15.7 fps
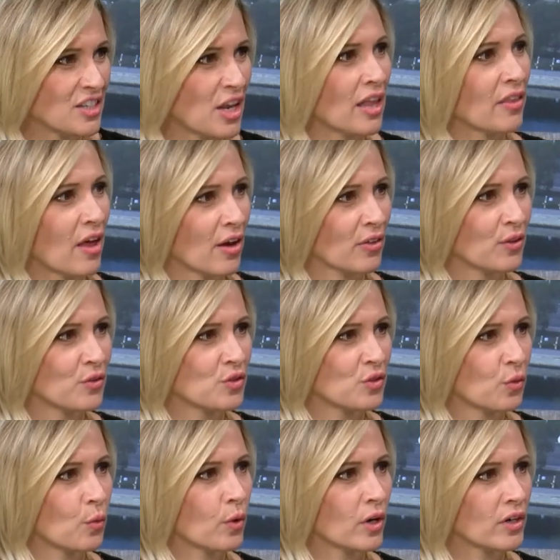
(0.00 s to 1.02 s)
unlock those
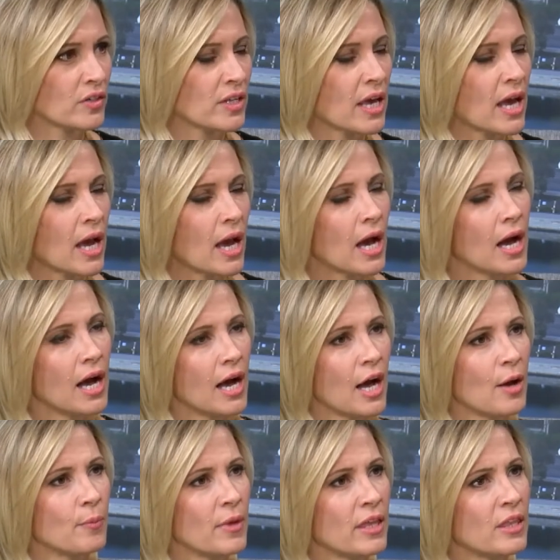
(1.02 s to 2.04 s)
doors. Yes.
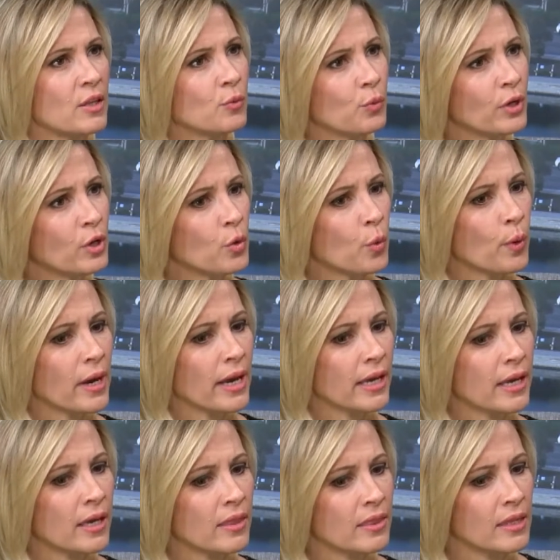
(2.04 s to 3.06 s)
Um, and then real
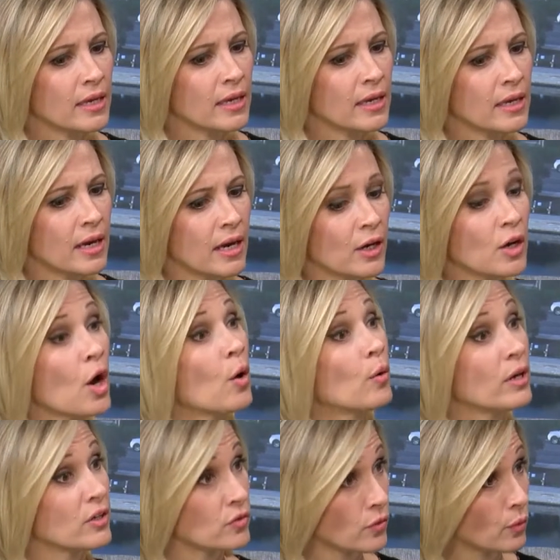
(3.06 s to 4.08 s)
quick, the uh,
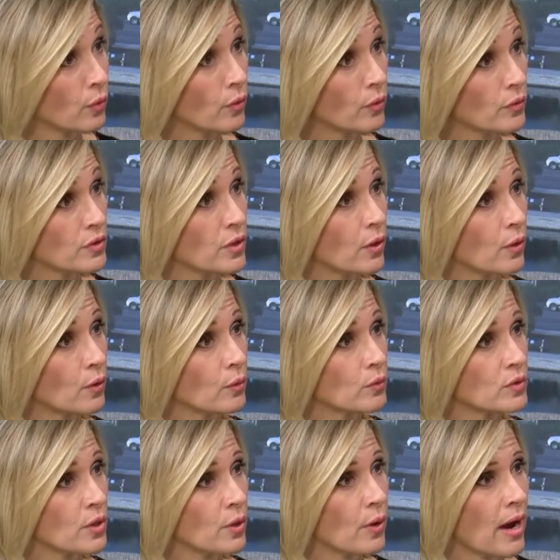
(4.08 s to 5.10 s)
coding school. So,
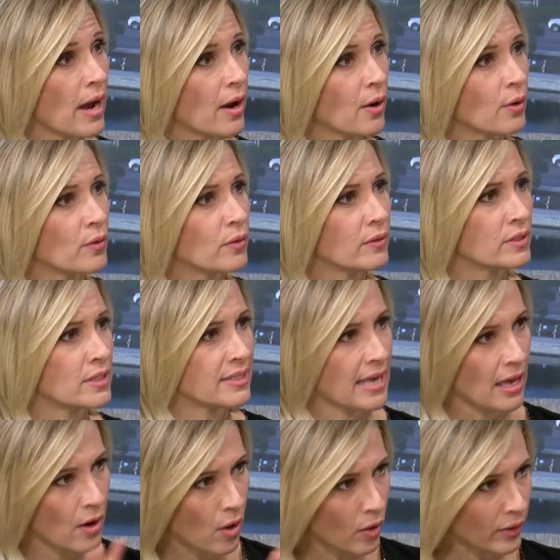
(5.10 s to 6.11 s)
yes. so how does
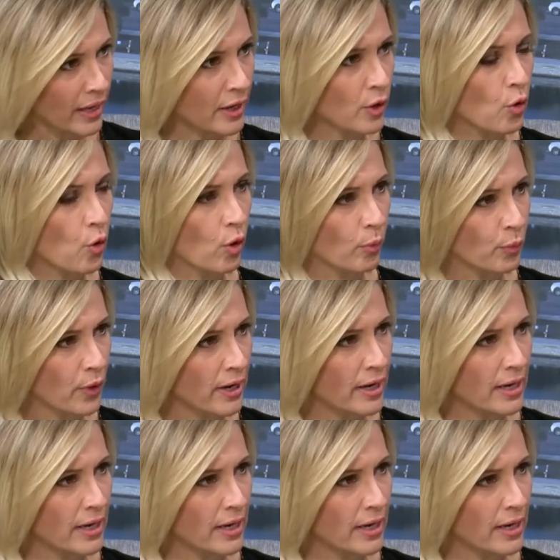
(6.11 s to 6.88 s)
that all get incorporated? Well,